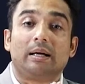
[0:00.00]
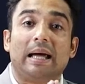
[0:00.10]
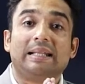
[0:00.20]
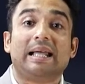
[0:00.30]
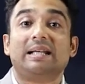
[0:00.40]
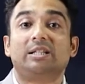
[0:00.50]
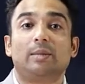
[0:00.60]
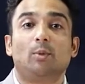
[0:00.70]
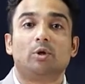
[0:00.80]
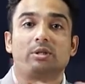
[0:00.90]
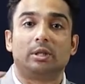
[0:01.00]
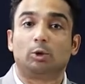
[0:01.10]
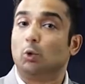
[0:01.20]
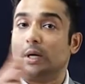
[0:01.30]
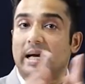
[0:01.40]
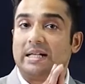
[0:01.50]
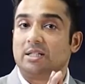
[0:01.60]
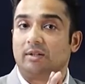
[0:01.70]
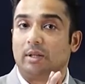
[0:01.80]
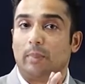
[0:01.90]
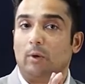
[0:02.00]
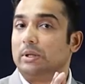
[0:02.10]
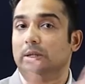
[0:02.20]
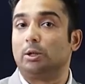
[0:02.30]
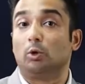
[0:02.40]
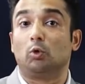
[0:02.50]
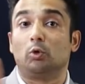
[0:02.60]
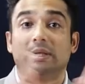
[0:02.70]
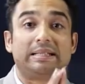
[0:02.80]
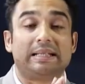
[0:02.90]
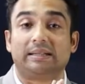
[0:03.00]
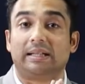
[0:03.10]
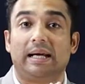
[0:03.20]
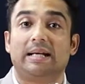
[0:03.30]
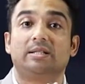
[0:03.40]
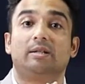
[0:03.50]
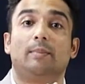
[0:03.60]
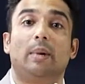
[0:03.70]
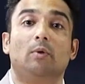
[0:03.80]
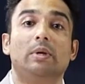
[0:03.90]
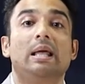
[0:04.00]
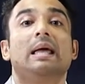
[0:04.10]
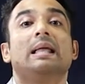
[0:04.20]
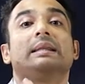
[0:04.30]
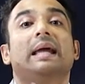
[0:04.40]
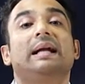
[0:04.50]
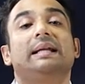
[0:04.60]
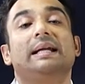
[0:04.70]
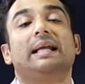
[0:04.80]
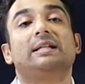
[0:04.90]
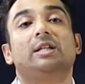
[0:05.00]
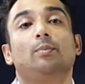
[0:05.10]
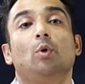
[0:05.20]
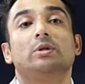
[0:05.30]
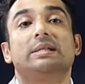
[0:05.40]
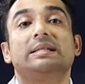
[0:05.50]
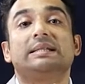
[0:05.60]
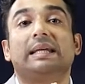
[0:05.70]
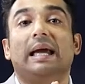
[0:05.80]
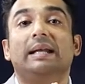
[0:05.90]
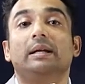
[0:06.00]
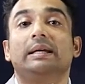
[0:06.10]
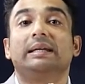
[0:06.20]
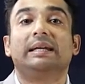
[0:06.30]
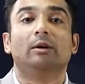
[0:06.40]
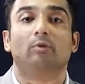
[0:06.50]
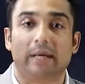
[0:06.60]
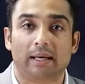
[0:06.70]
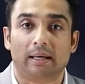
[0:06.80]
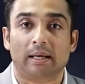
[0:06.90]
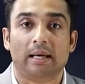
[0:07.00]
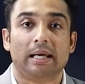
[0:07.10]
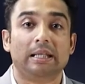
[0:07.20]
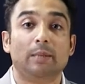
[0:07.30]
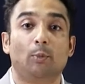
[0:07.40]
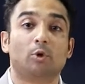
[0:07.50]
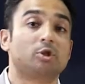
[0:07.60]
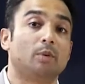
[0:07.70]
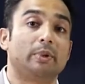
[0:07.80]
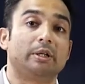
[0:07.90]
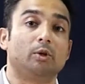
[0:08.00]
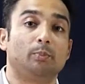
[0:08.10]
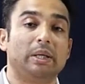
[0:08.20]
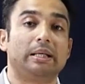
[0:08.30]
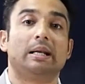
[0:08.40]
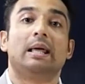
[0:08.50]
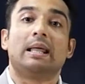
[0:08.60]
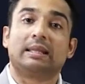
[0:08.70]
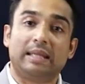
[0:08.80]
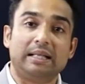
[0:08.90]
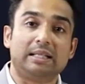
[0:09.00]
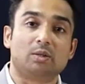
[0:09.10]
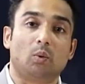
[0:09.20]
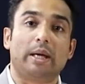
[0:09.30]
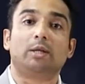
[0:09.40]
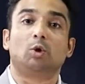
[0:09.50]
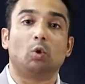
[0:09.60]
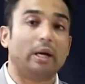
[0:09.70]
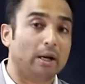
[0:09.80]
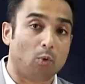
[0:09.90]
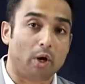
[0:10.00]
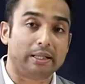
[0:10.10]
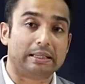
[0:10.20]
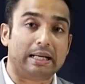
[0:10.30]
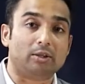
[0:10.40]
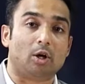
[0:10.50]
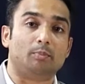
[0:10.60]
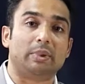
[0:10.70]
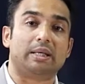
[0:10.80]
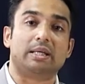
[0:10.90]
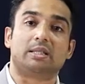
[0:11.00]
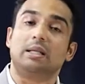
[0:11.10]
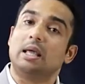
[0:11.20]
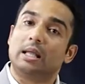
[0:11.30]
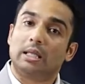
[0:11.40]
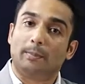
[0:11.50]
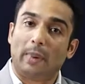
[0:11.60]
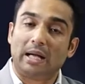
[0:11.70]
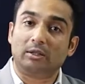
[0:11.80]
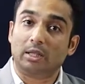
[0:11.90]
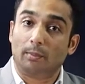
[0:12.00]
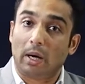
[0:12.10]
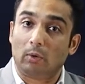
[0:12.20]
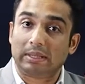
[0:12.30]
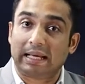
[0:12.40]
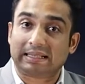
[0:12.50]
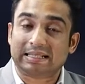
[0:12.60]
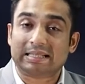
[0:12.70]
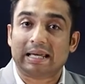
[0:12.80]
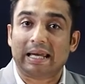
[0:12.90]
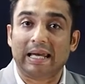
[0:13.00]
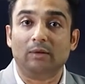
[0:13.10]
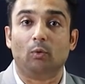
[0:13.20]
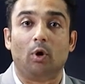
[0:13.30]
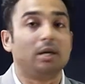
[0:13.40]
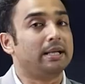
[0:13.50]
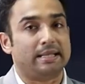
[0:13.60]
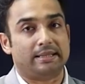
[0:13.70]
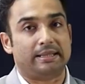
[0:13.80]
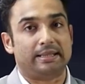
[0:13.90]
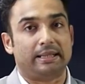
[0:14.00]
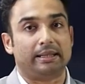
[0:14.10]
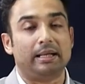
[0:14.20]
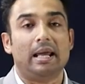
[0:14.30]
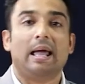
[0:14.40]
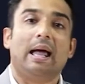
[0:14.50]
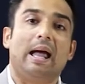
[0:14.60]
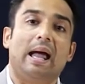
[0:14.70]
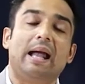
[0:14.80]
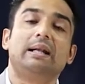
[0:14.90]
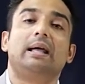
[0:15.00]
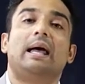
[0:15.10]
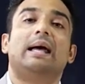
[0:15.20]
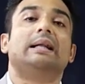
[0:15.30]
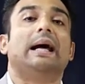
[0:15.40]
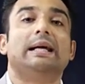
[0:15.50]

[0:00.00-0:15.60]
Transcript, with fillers: anastomose the two ends of the bowel, the two resected ends of the bowel, that anastomosis can give way in the postoperative period. That is why to avoid that complication, the part of the bowel that is involved is resected and an